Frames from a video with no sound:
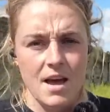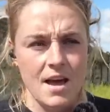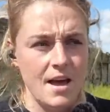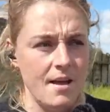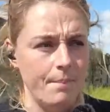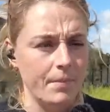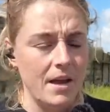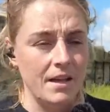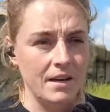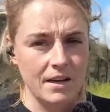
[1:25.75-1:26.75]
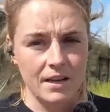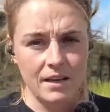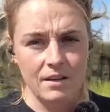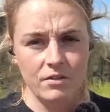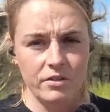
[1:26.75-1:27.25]
And I
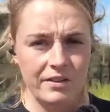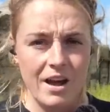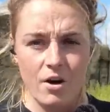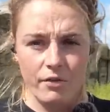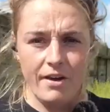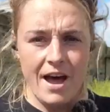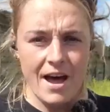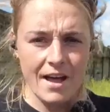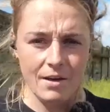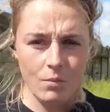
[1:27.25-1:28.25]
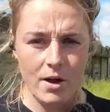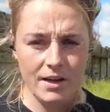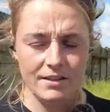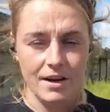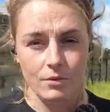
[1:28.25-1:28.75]
can start off high and
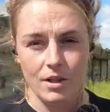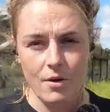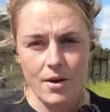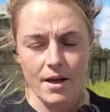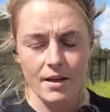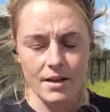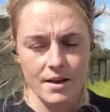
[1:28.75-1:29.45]
work down lower,